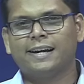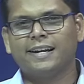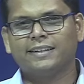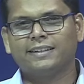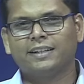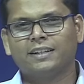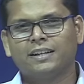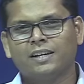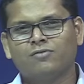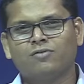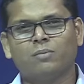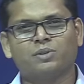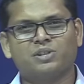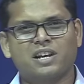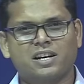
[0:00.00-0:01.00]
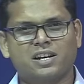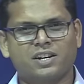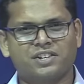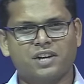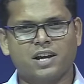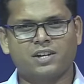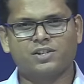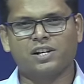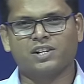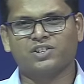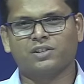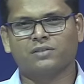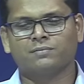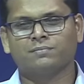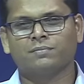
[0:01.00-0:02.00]
linking and function
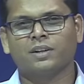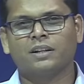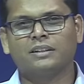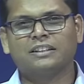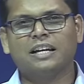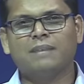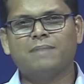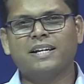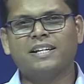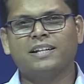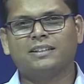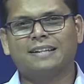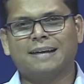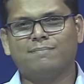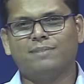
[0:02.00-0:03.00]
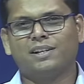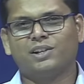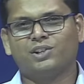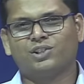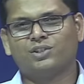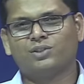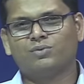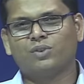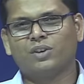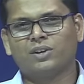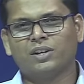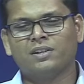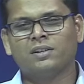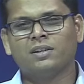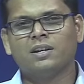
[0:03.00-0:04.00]
extraction. There are many other applications
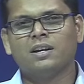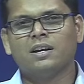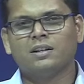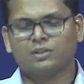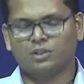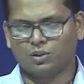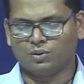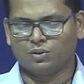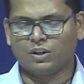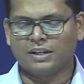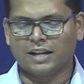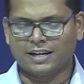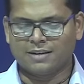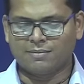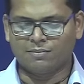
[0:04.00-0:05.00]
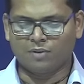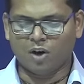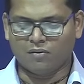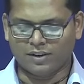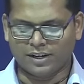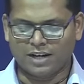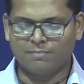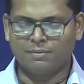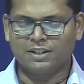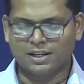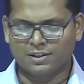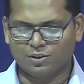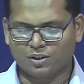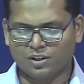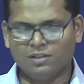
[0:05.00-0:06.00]
of NLP
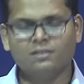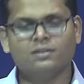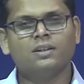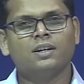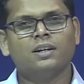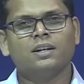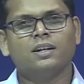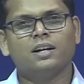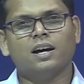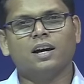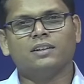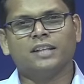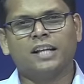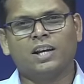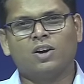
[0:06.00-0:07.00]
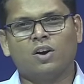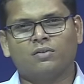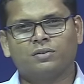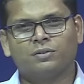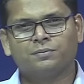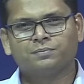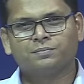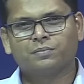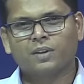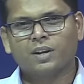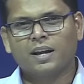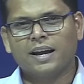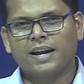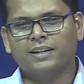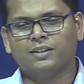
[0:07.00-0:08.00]
that you can think of.
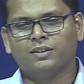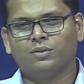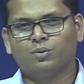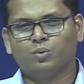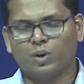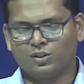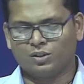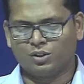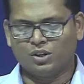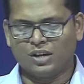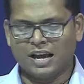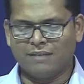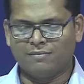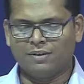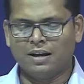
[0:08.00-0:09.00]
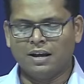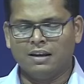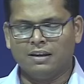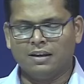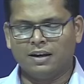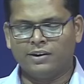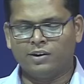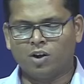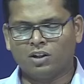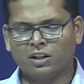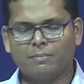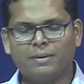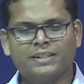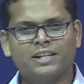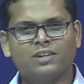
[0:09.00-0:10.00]
And once you have learned all the
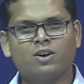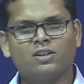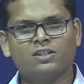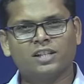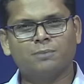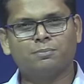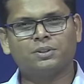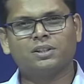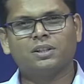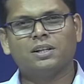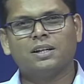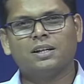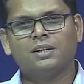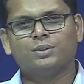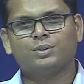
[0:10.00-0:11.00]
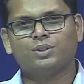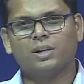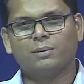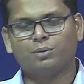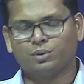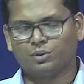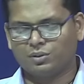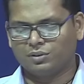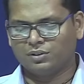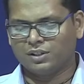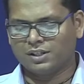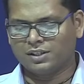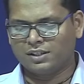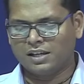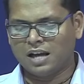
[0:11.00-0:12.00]
basic concepts, so you have to
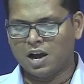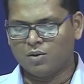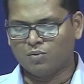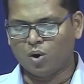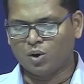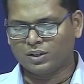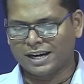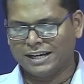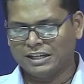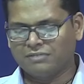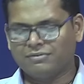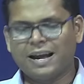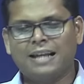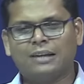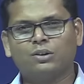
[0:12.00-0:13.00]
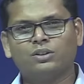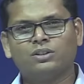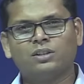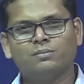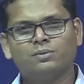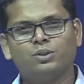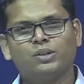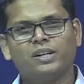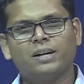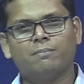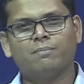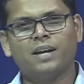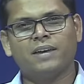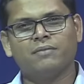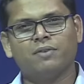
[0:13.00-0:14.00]
just see what kind of algorithms you can
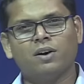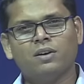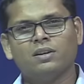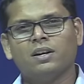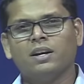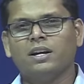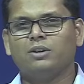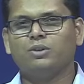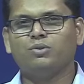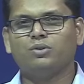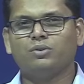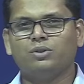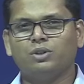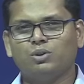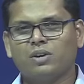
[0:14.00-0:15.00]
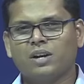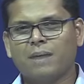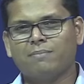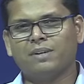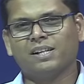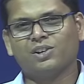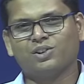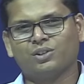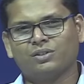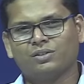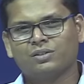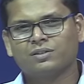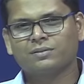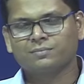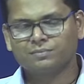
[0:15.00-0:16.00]
apply for newer
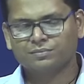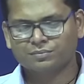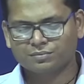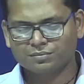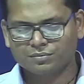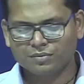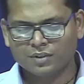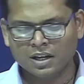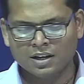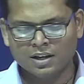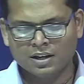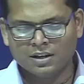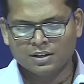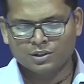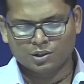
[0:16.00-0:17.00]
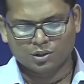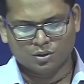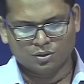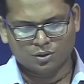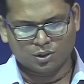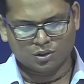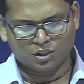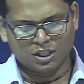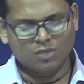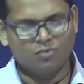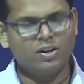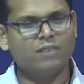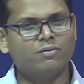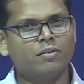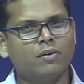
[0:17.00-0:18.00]
applications. So this
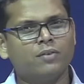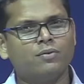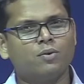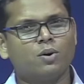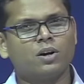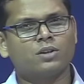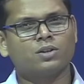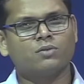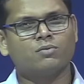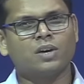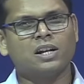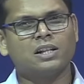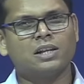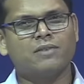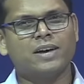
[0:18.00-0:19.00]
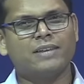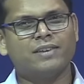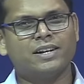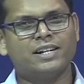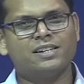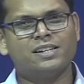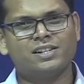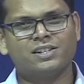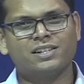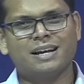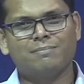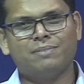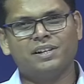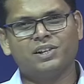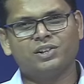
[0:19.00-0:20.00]
week we will focus on one other very interesting
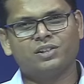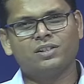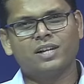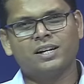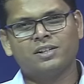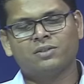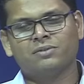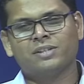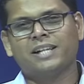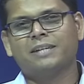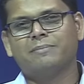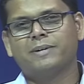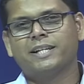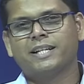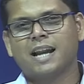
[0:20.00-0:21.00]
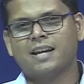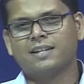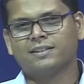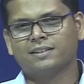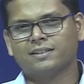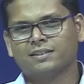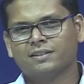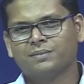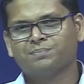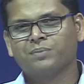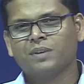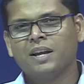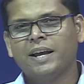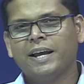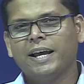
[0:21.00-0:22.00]
application, that is of sentiment analysis,
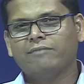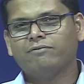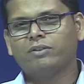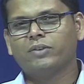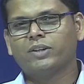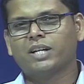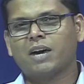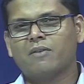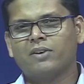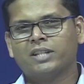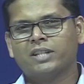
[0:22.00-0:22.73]
and we will cover